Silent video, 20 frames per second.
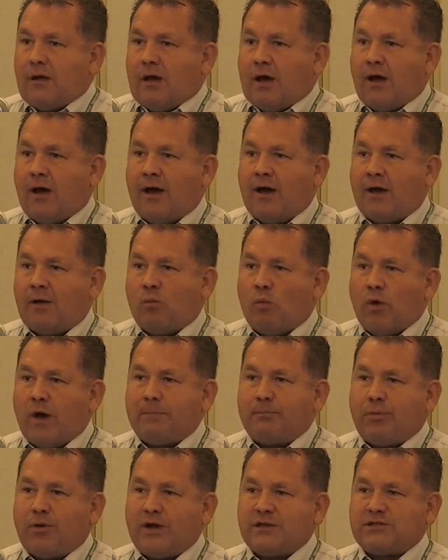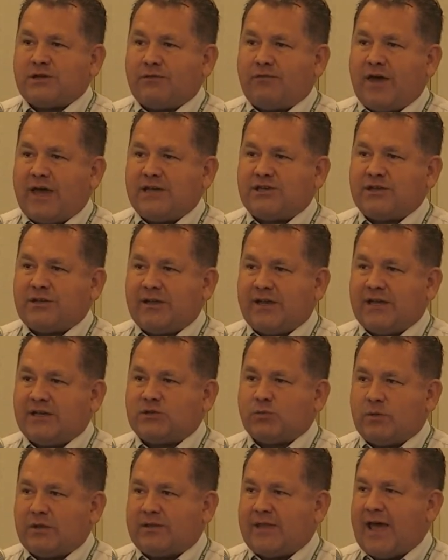on what preservation
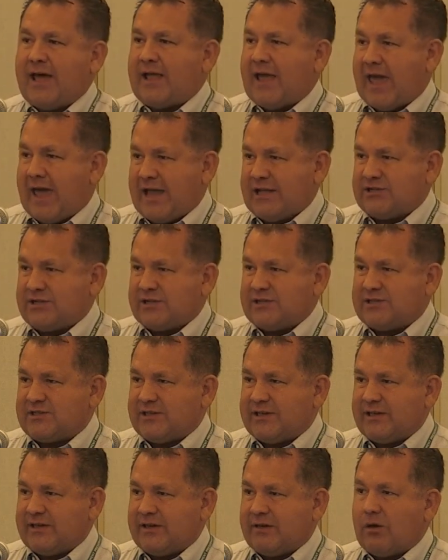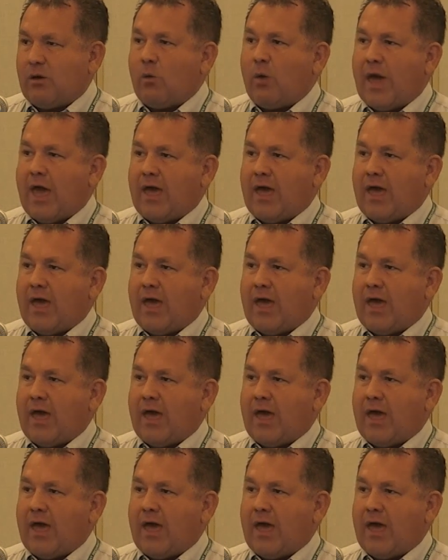is with that agency